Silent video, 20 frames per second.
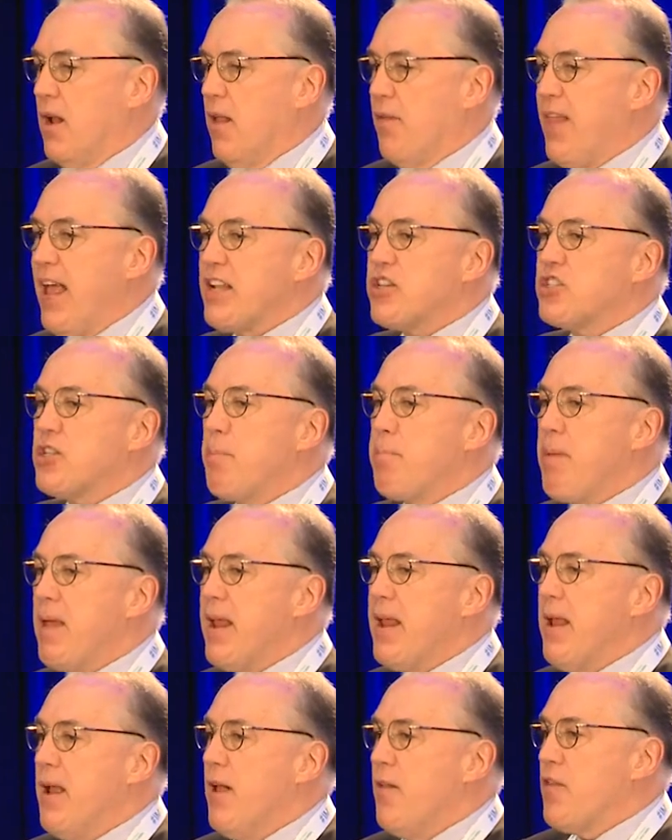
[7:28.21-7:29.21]
That's the
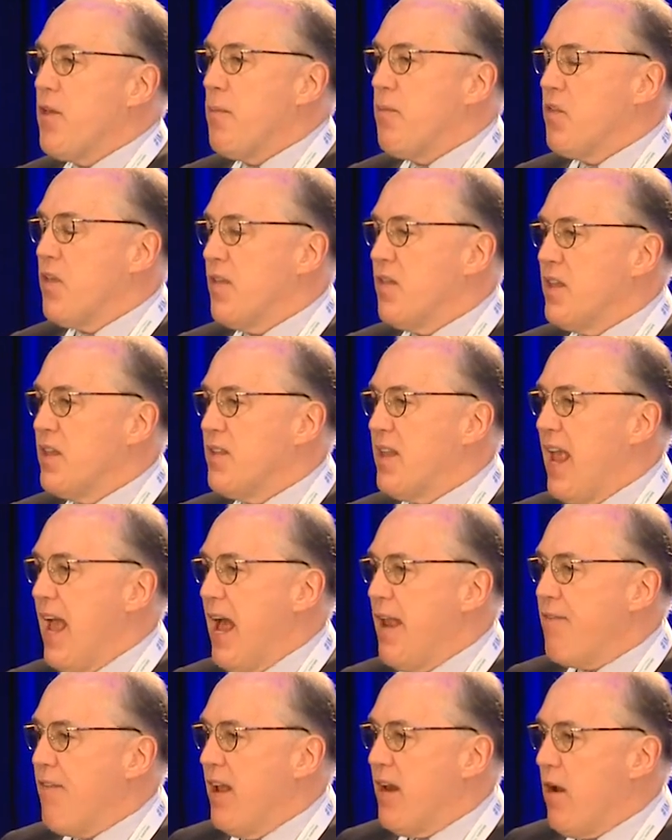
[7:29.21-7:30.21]
big, the, the, the
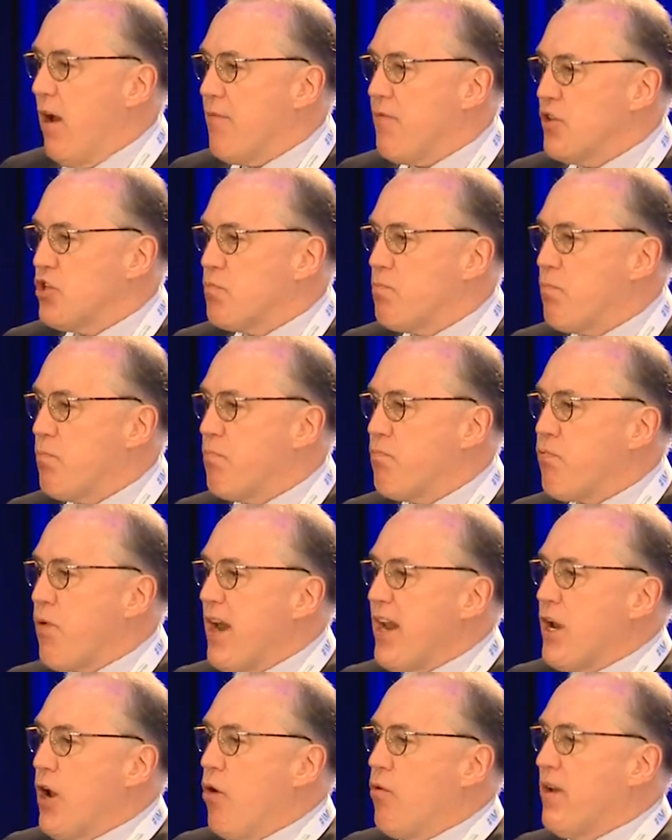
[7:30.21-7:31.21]
advent of this
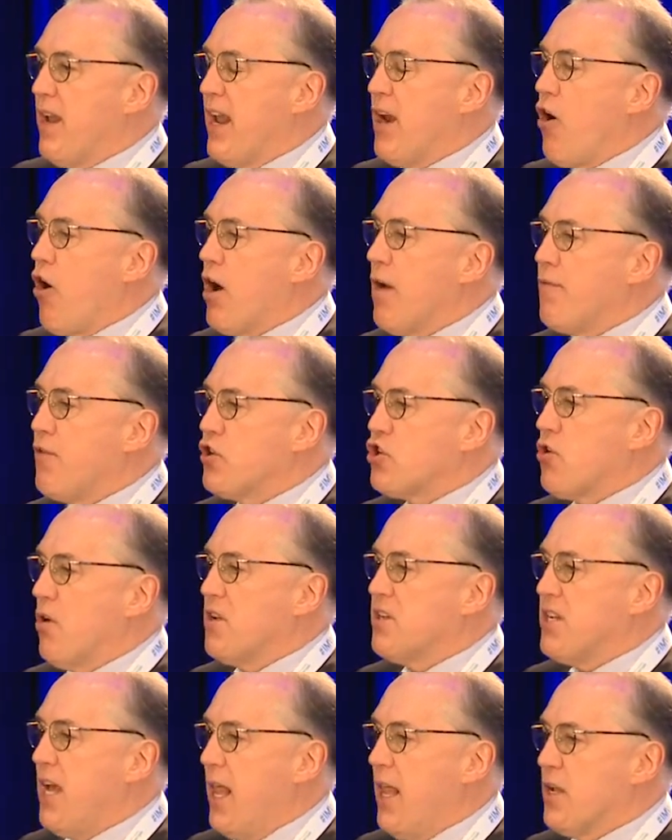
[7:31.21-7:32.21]
breakout in artificial
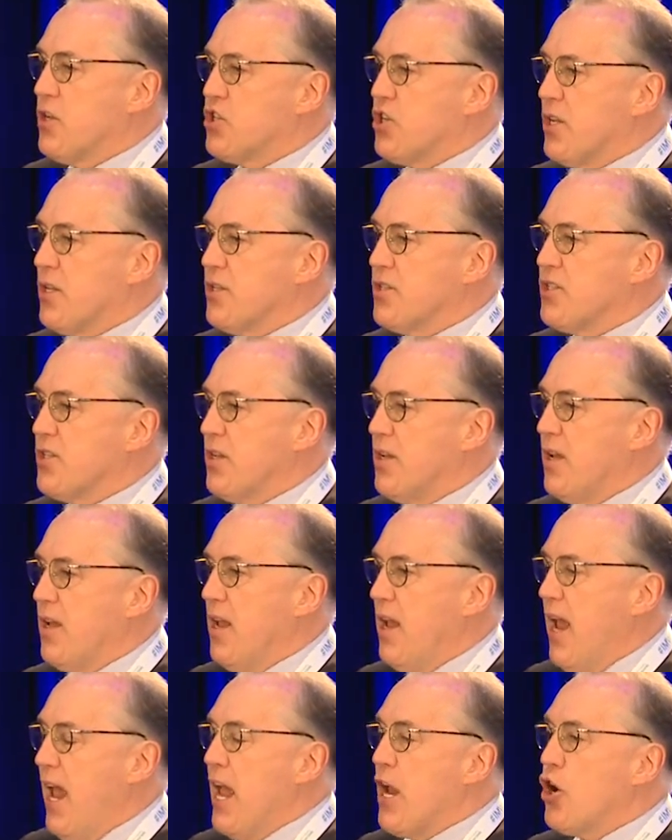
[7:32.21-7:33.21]
intelligence
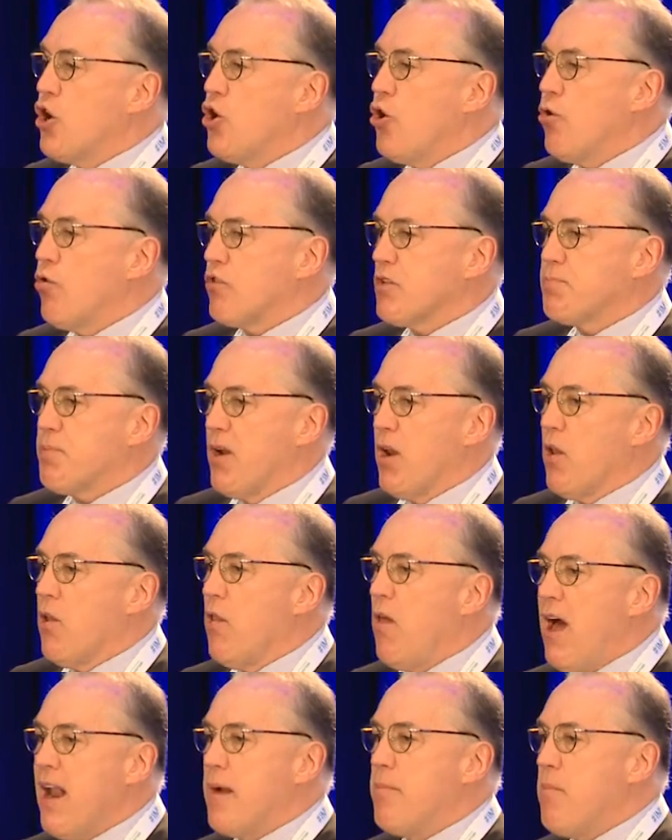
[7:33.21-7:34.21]
and Google's put a
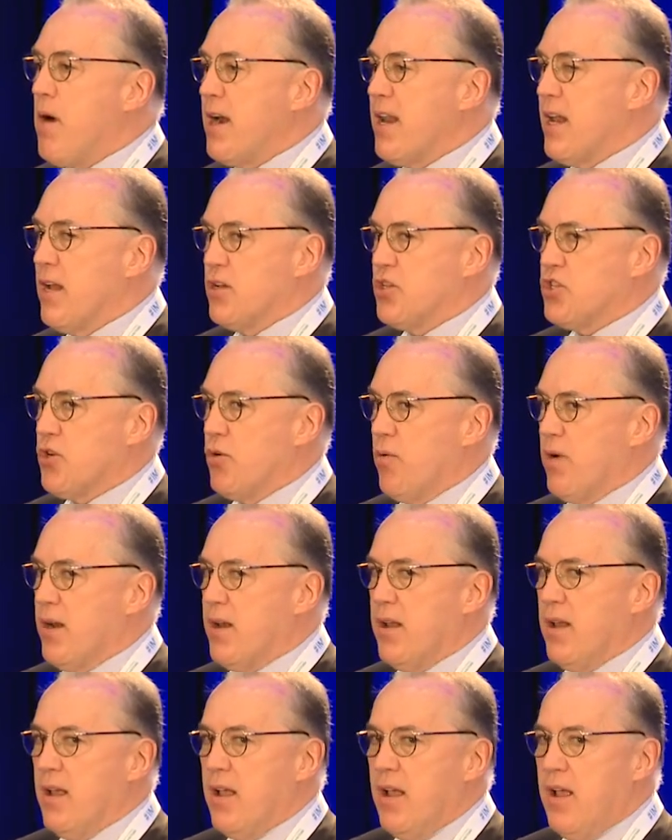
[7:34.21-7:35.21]
lot of money into it.
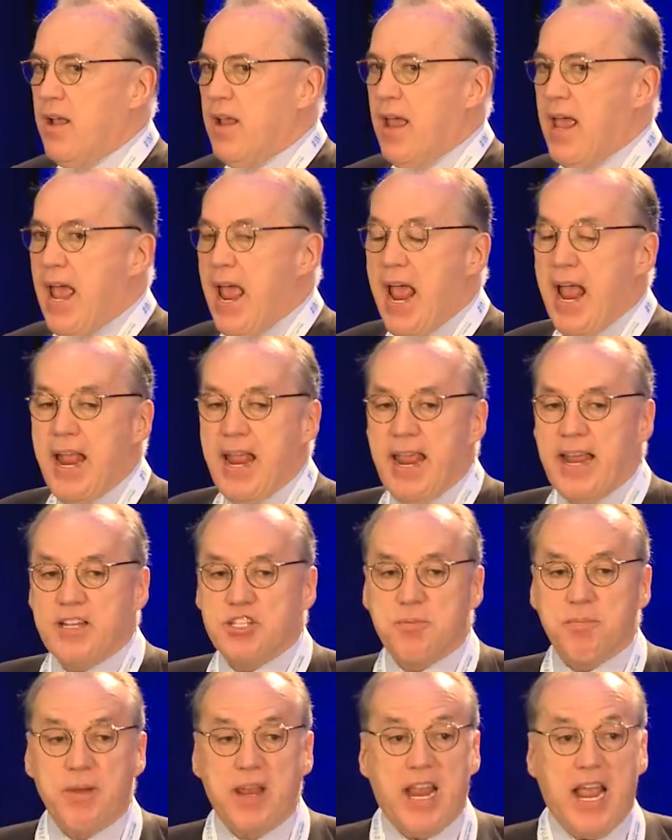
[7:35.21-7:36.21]
Uh,
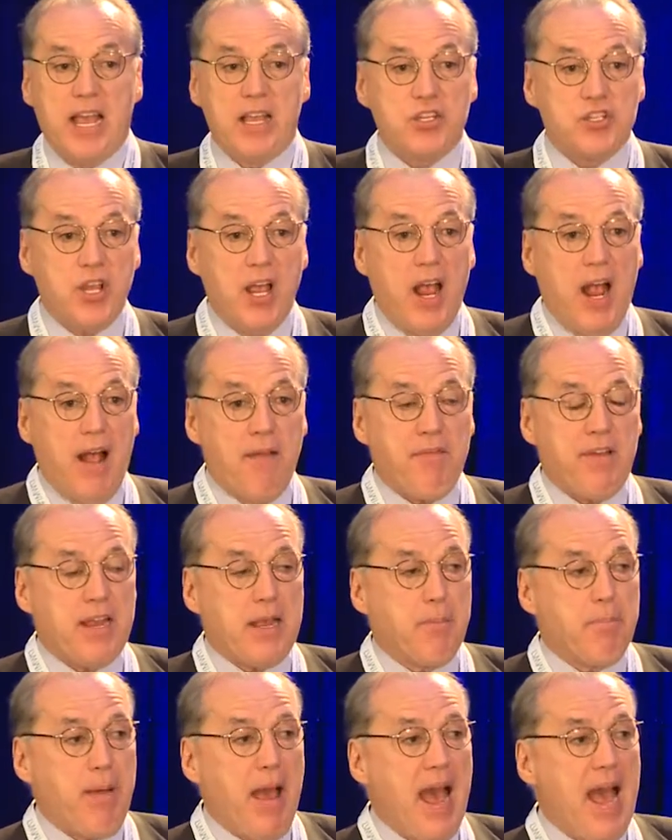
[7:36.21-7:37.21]
it's because of the
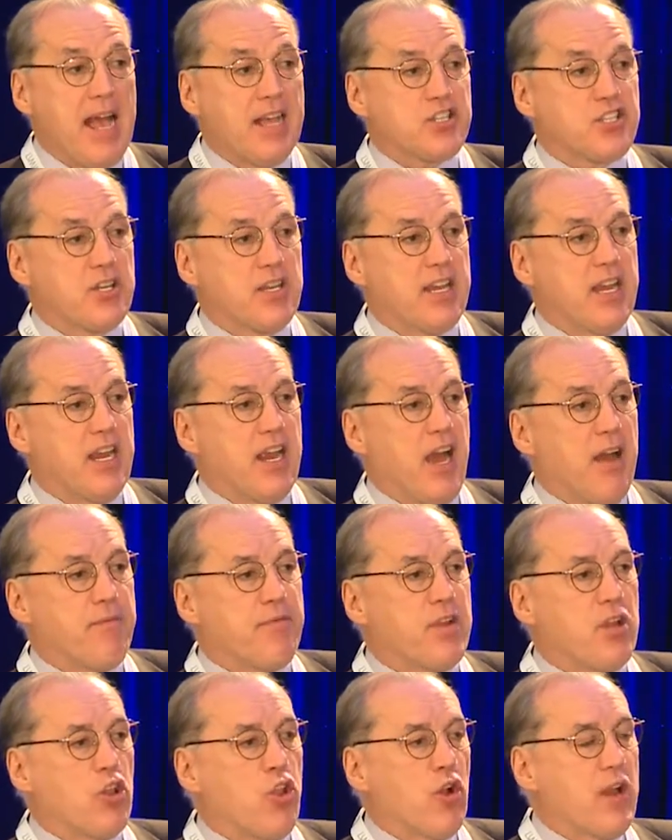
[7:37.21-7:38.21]
capacity
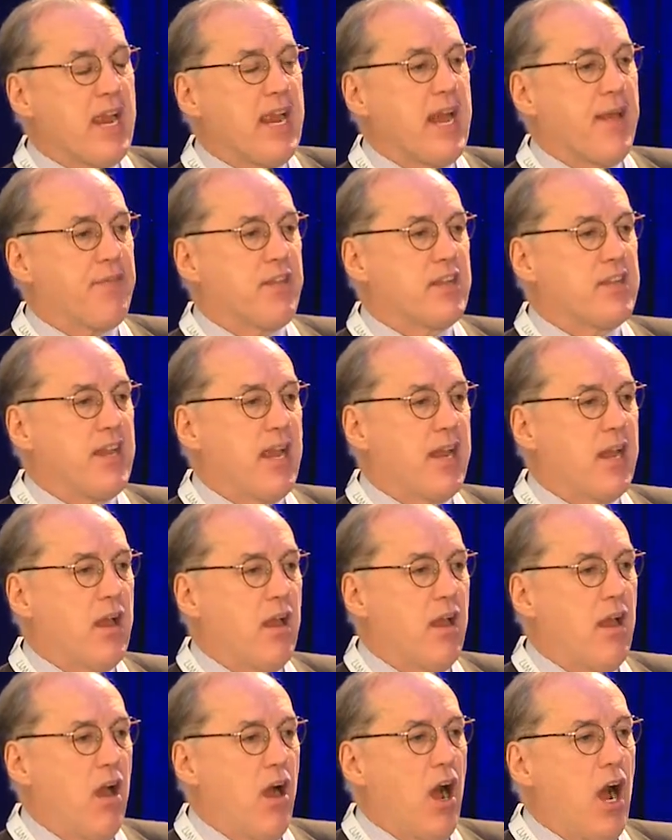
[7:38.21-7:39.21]
of looking at the
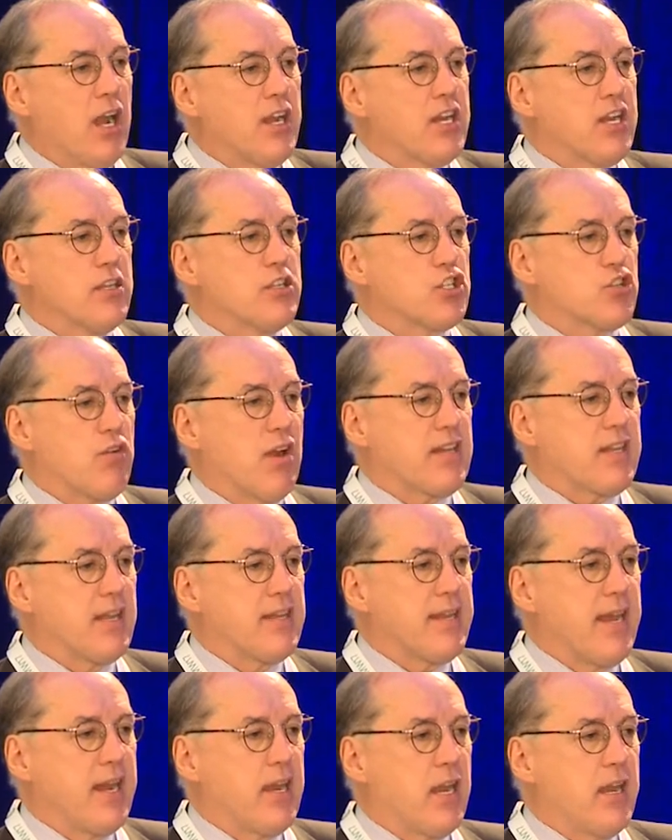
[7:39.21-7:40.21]
data, unconstructed
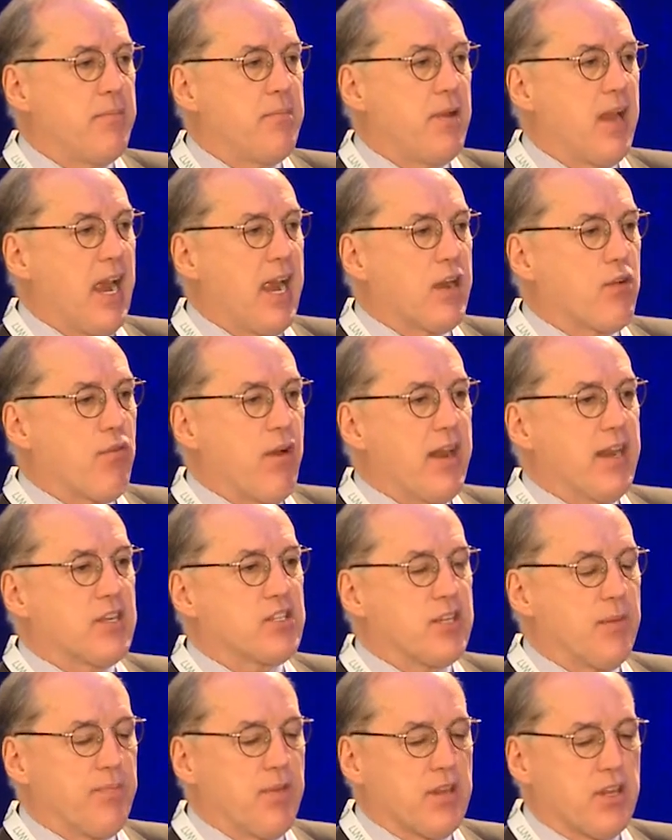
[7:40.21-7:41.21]
data, and, and, creating
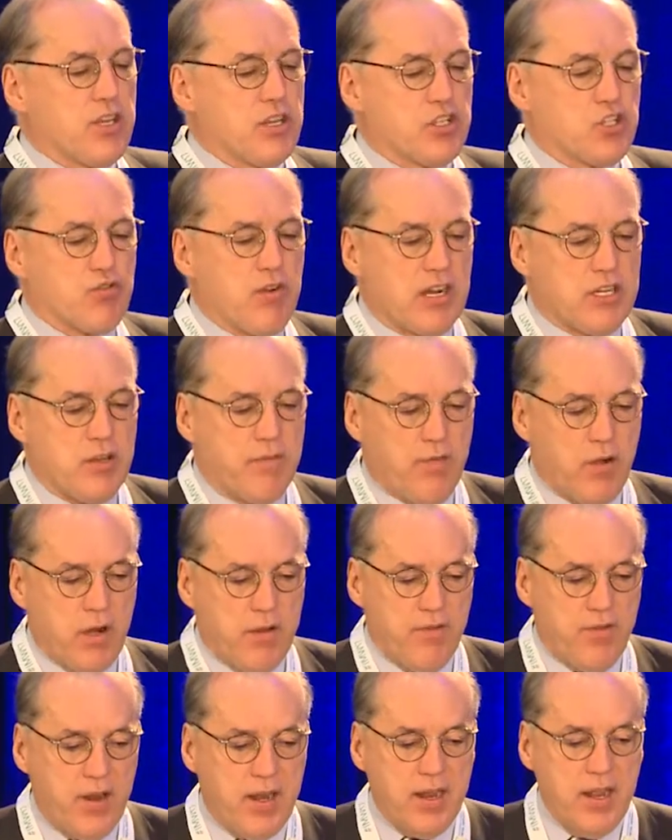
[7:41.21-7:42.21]
something constructive out
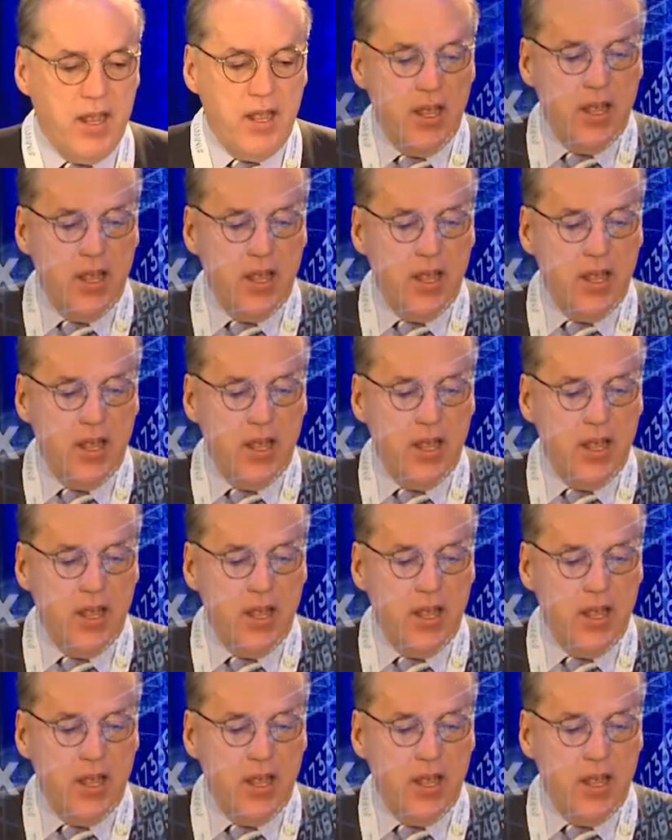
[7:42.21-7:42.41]
of it.